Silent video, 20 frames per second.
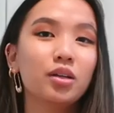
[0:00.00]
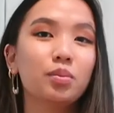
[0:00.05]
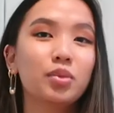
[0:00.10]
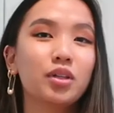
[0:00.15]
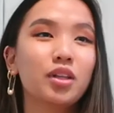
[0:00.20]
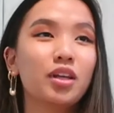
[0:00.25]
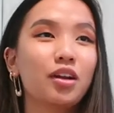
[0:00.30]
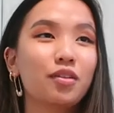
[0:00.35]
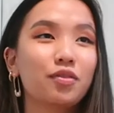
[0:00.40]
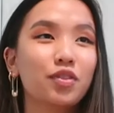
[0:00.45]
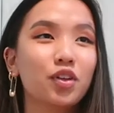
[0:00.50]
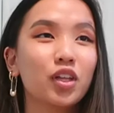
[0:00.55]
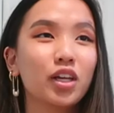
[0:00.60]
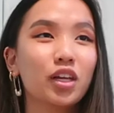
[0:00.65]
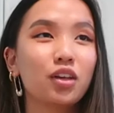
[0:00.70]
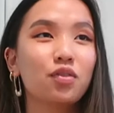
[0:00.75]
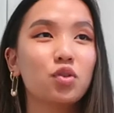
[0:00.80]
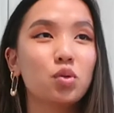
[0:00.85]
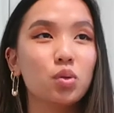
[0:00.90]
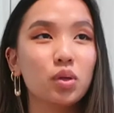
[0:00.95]
but then I feel
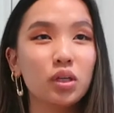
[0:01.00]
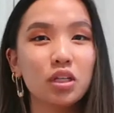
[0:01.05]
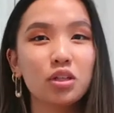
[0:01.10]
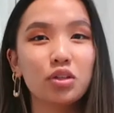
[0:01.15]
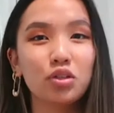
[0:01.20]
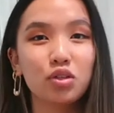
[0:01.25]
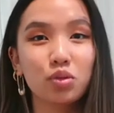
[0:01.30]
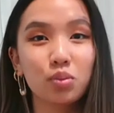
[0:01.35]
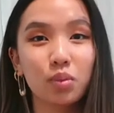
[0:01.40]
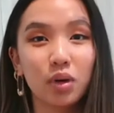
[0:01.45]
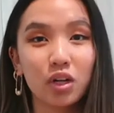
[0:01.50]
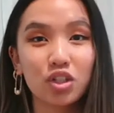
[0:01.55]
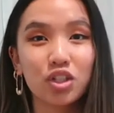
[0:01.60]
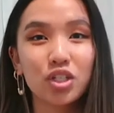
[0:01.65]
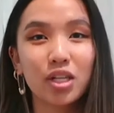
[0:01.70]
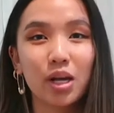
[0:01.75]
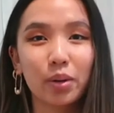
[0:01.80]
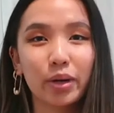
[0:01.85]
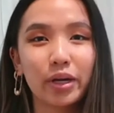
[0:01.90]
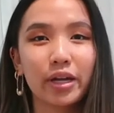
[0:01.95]
like if you eat too much
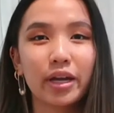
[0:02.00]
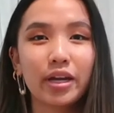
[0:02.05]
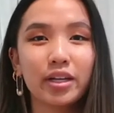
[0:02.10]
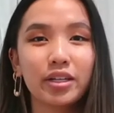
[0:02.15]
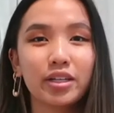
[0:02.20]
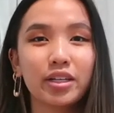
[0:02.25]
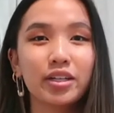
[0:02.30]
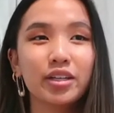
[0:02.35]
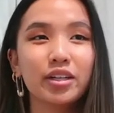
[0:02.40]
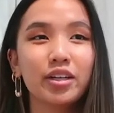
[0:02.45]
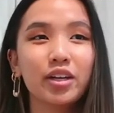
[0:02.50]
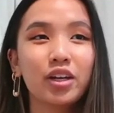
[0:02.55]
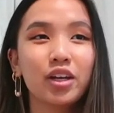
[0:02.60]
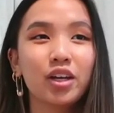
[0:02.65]
sour candy,